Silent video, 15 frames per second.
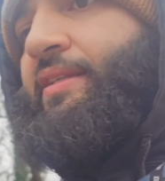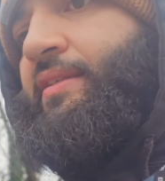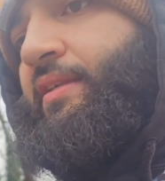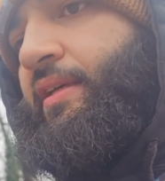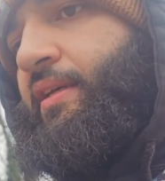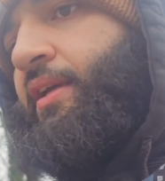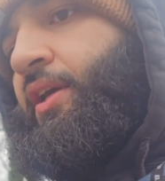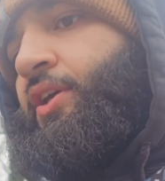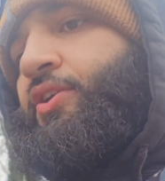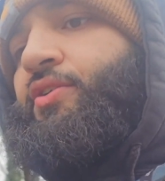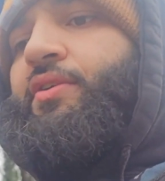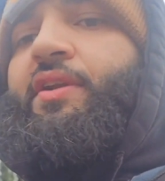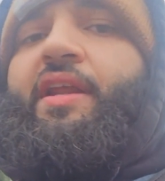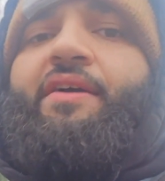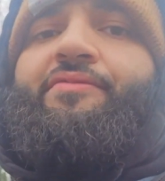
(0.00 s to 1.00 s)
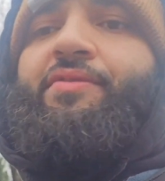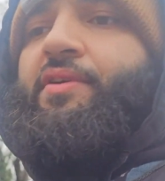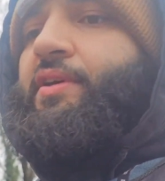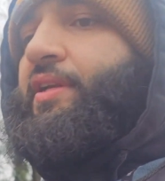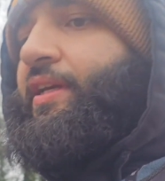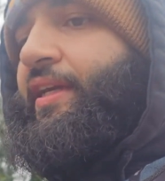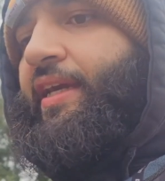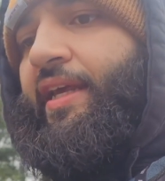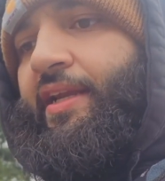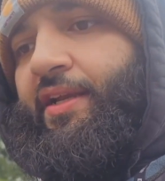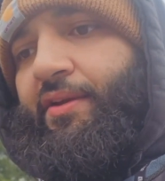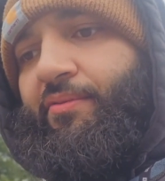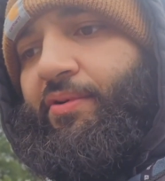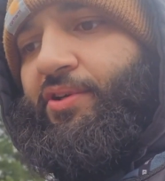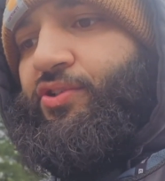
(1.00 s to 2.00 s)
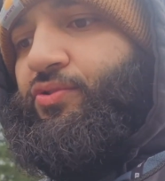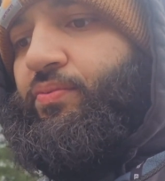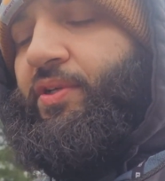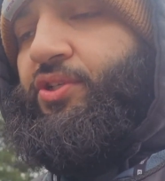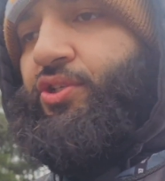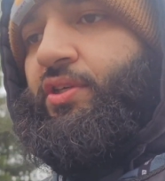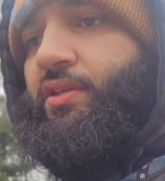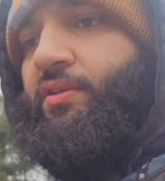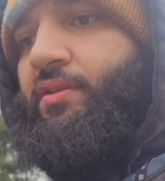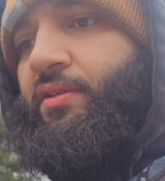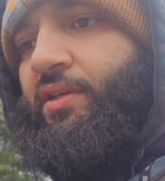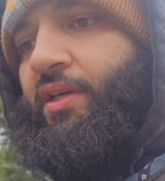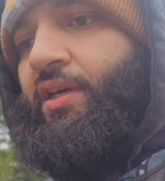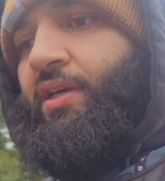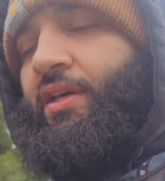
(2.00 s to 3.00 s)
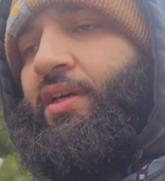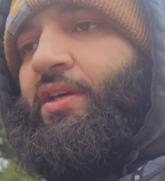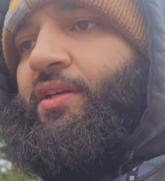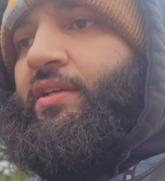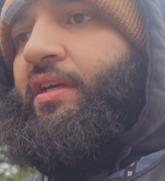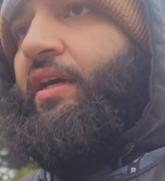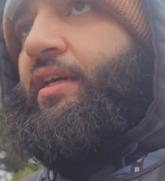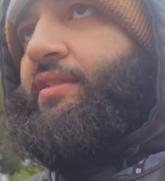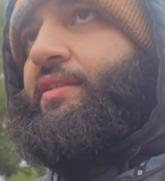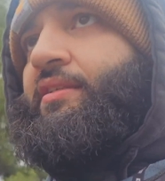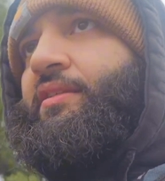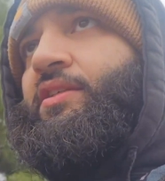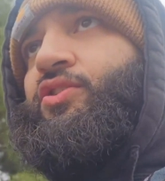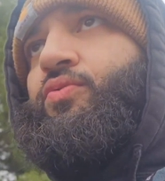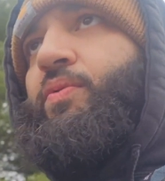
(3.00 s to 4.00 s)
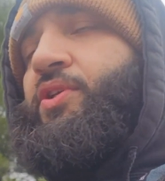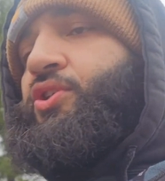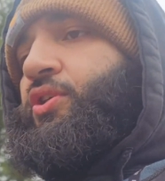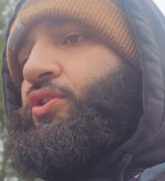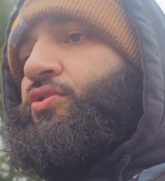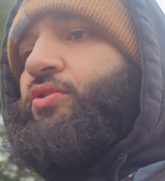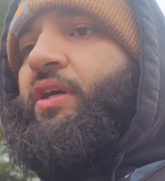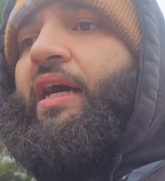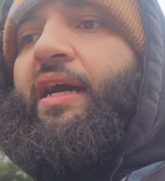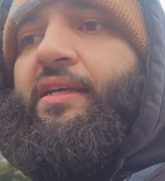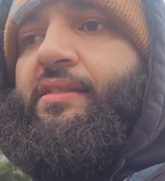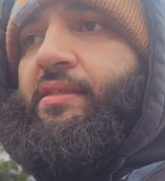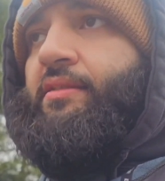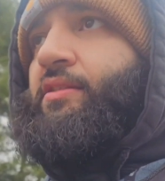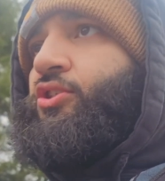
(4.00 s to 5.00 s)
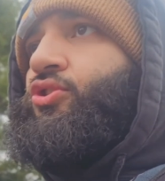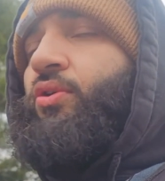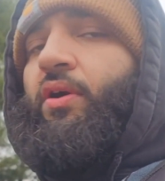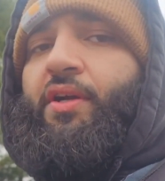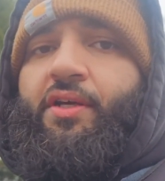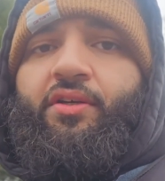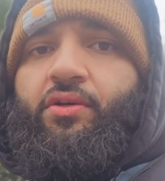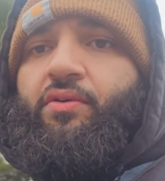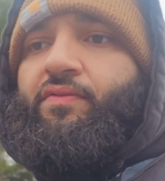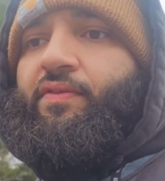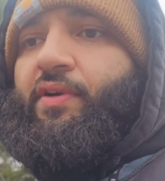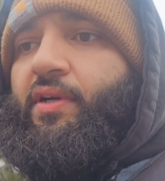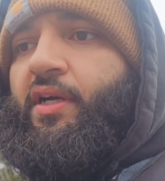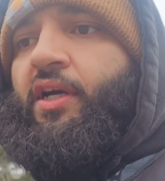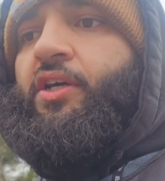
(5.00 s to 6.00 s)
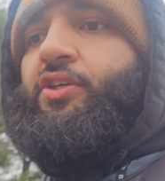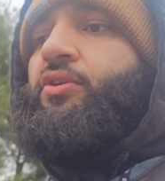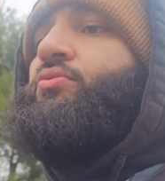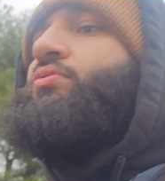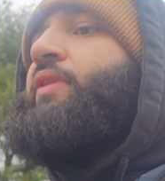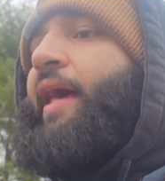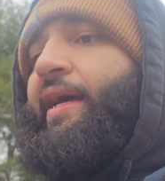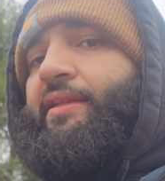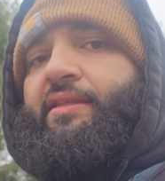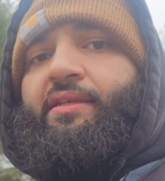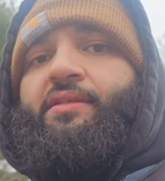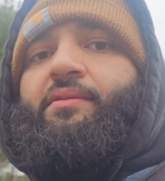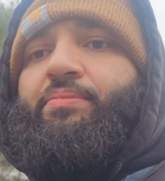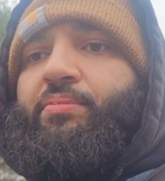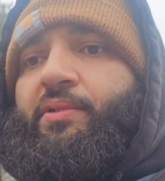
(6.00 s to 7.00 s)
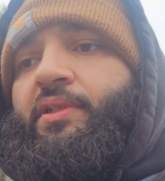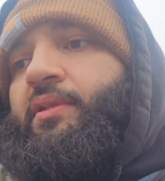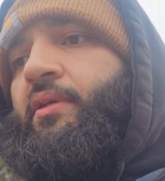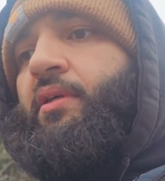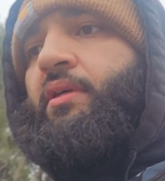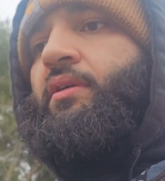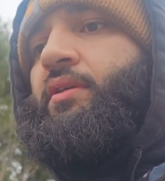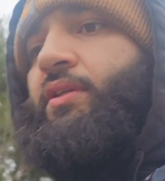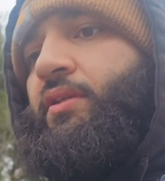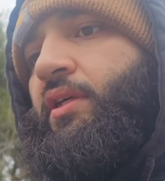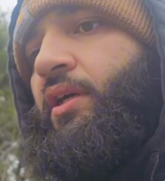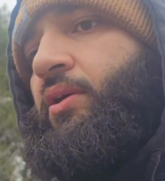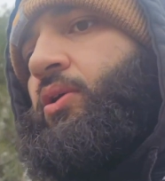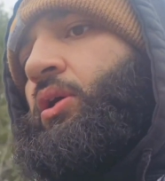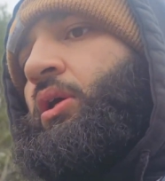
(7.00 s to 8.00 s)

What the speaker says: thing, you're never gonna get anywhere switching. Constantly switching, you're constantly starting over. You lack discipline. You know,